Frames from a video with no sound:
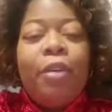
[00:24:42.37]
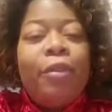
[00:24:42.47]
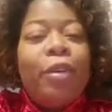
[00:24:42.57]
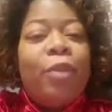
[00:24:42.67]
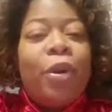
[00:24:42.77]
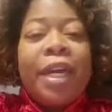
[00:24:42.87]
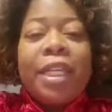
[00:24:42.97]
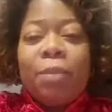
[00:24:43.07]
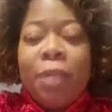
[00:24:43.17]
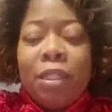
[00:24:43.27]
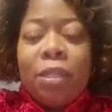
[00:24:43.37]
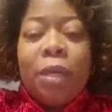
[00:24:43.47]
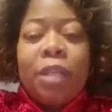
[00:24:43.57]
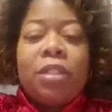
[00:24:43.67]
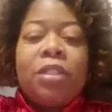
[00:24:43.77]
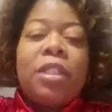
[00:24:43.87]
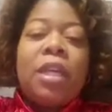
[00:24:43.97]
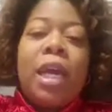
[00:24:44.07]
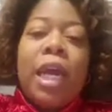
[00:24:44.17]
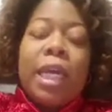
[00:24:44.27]
We want as many sponsors
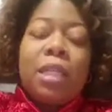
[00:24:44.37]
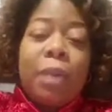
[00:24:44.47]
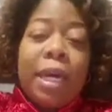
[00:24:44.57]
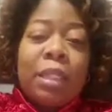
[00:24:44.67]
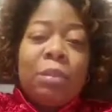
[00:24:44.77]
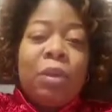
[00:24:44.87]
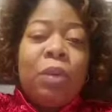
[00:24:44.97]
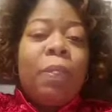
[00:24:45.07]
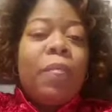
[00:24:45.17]
as possible.